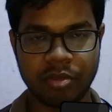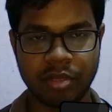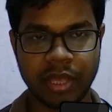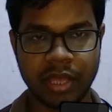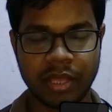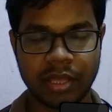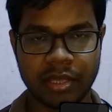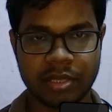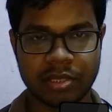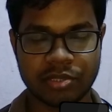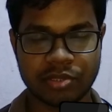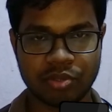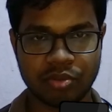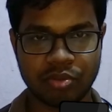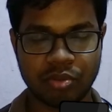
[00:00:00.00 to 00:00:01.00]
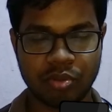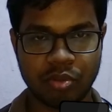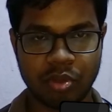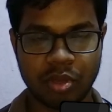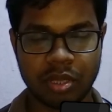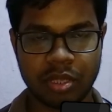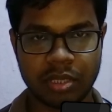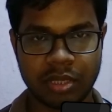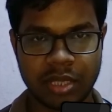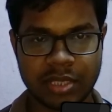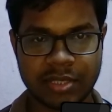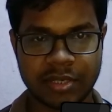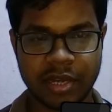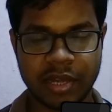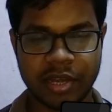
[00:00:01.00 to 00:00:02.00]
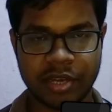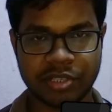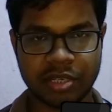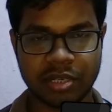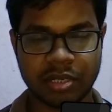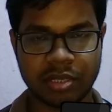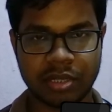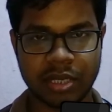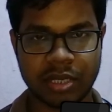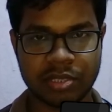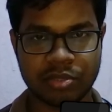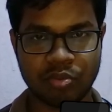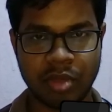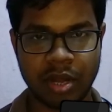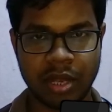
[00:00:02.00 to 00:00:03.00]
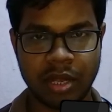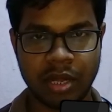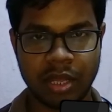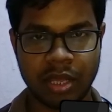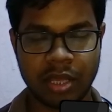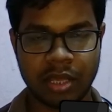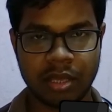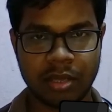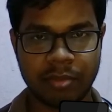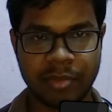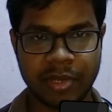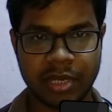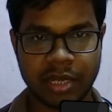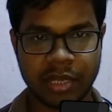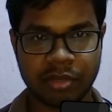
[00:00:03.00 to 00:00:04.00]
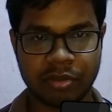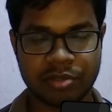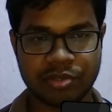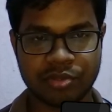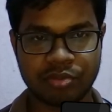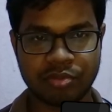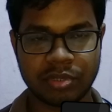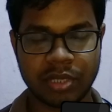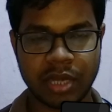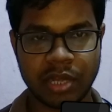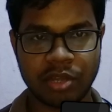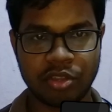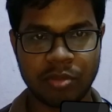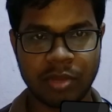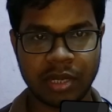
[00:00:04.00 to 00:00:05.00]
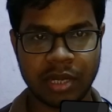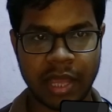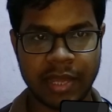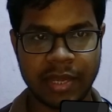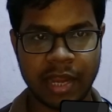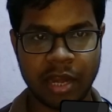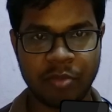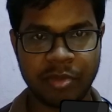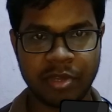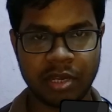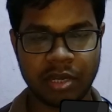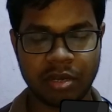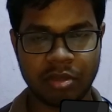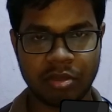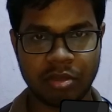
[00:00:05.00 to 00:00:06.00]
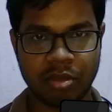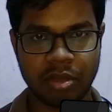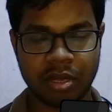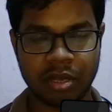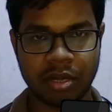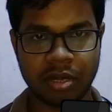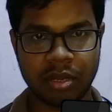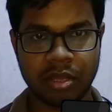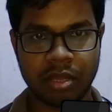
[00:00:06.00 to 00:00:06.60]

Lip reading: Okay, so this relation, that is 1 meter equals to 10 to the power 9 nanometer, or